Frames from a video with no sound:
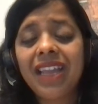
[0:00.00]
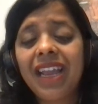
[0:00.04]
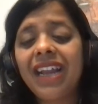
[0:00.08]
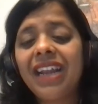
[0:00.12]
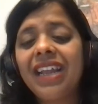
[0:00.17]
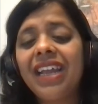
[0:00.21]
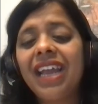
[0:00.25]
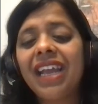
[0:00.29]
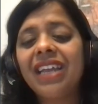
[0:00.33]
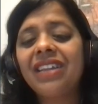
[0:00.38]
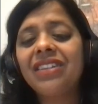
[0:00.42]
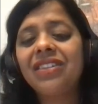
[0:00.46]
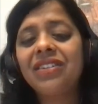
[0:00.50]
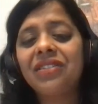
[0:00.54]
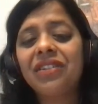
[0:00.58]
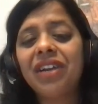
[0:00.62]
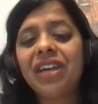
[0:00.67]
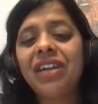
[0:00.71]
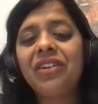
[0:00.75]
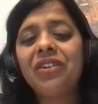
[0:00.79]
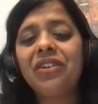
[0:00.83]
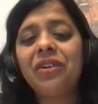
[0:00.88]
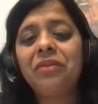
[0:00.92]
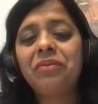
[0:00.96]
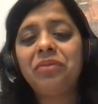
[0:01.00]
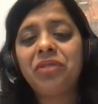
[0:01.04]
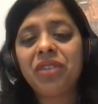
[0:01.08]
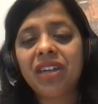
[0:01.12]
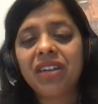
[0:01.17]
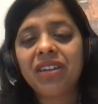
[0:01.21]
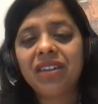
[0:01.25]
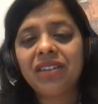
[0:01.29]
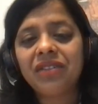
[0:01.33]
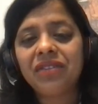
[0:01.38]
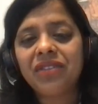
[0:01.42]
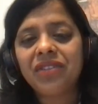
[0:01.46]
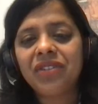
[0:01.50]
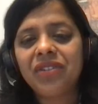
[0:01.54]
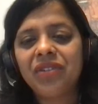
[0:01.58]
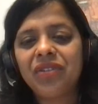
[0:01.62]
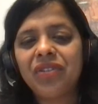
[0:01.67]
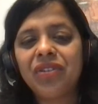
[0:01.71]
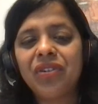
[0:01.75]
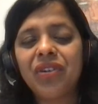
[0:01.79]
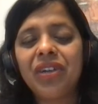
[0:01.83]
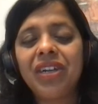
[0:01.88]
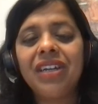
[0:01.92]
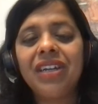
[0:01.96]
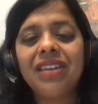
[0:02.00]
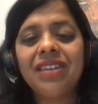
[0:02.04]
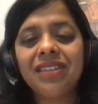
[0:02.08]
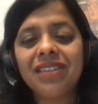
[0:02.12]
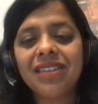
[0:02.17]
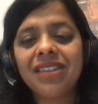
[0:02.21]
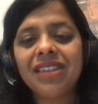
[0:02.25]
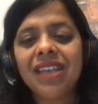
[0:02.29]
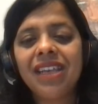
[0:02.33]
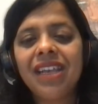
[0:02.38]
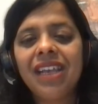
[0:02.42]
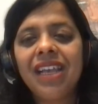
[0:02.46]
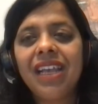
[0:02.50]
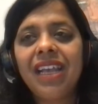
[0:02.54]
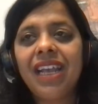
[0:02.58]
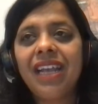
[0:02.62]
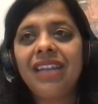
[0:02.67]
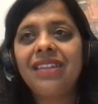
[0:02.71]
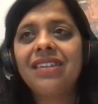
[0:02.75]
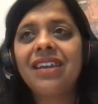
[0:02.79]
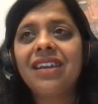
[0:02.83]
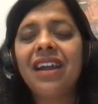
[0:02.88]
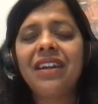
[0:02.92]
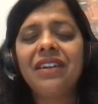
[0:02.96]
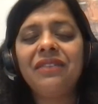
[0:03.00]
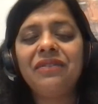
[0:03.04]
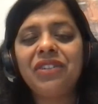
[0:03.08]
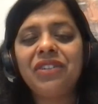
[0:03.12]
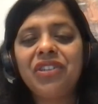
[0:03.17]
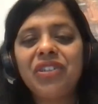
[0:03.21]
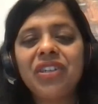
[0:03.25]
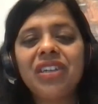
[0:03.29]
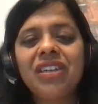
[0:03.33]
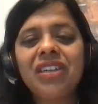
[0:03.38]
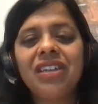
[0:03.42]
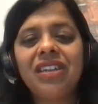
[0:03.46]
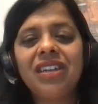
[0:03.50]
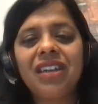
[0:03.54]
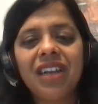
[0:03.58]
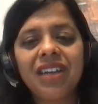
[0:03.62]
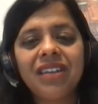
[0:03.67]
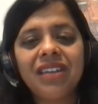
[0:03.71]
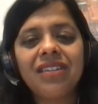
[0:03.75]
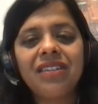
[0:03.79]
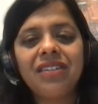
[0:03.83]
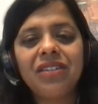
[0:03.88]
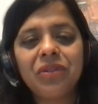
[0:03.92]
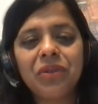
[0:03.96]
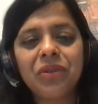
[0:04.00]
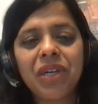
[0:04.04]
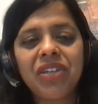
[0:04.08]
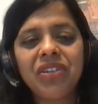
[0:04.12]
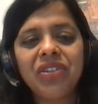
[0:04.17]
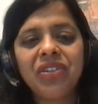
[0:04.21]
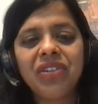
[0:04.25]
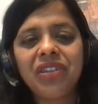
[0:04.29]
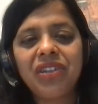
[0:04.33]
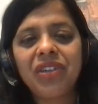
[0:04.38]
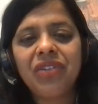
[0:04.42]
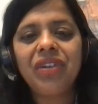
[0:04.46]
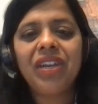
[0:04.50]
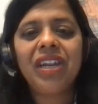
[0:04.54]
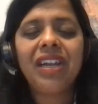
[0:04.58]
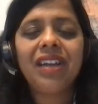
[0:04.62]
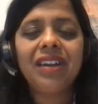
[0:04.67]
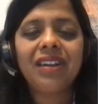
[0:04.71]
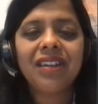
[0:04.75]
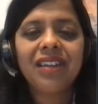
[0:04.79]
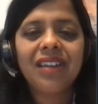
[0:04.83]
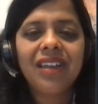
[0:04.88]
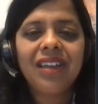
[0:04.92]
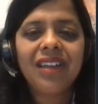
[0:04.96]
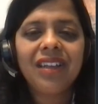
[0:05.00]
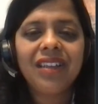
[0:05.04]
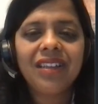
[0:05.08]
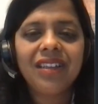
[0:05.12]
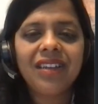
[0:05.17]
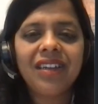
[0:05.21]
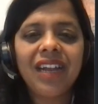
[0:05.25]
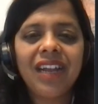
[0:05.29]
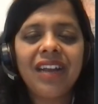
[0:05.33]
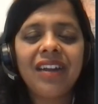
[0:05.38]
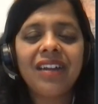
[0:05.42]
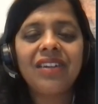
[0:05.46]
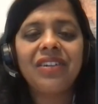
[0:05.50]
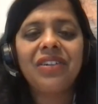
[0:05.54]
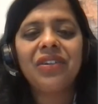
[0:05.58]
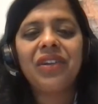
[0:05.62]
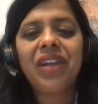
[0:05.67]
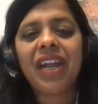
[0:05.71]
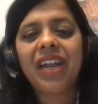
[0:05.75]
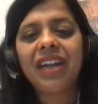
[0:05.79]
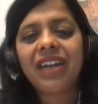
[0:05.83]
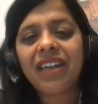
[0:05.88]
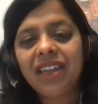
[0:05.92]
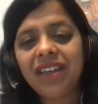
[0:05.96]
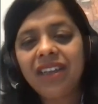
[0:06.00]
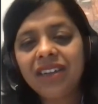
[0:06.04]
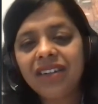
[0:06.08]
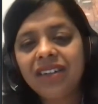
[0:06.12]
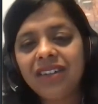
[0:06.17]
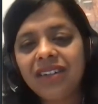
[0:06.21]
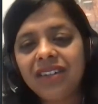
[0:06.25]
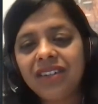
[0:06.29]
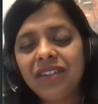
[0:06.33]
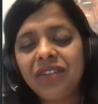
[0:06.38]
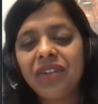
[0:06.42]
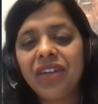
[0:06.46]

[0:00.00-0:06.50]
they'll get the right objectives too. So it's kind of a chicken and egg situation. You need the data to get here.